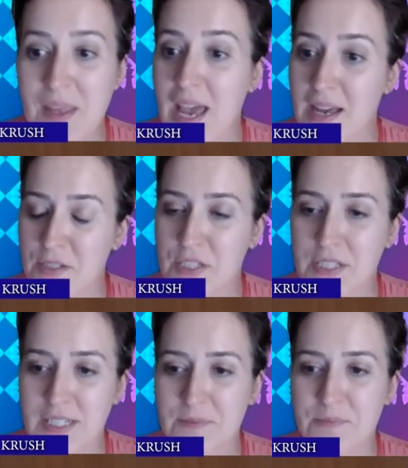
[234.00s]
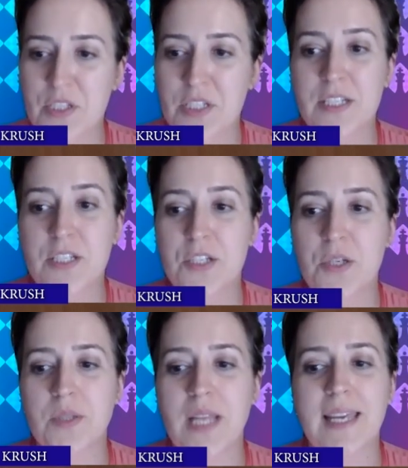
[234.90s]
Yeah, she did. She did
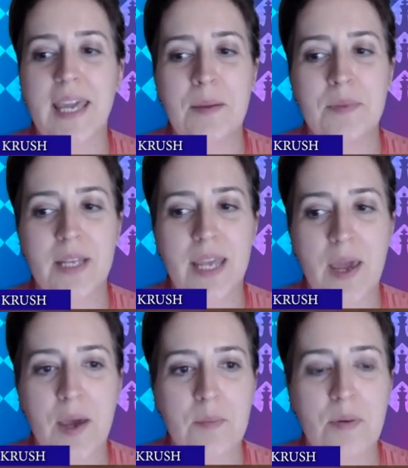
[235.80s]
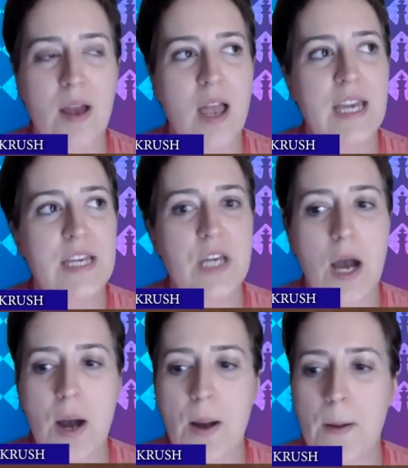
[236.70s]
show that game in the camp.
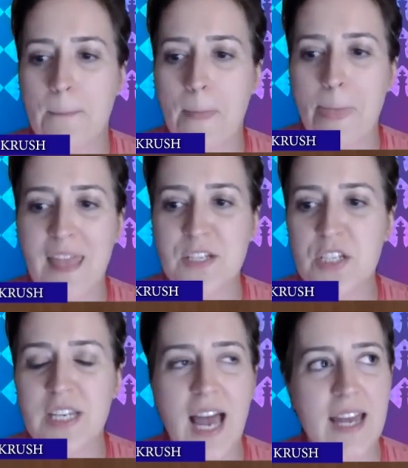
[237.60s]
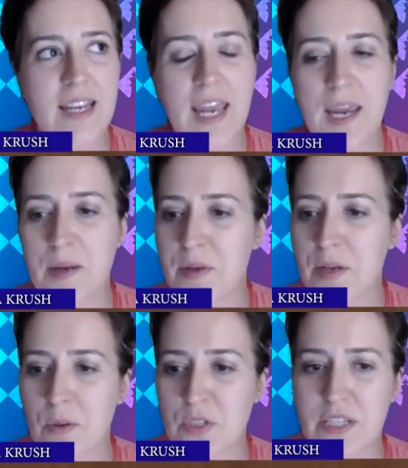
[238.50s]
She had a game, you
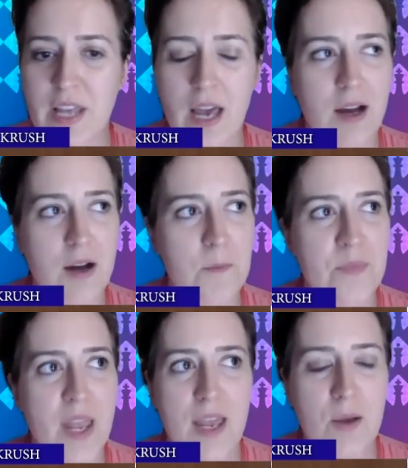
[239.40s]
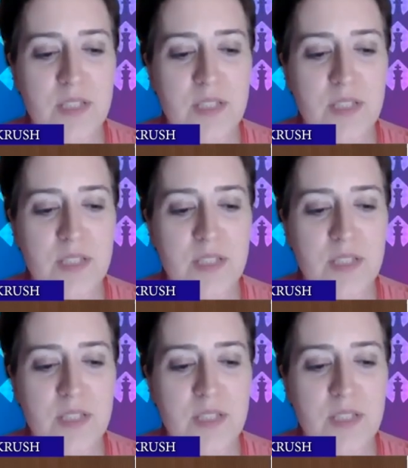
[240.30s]
know, it was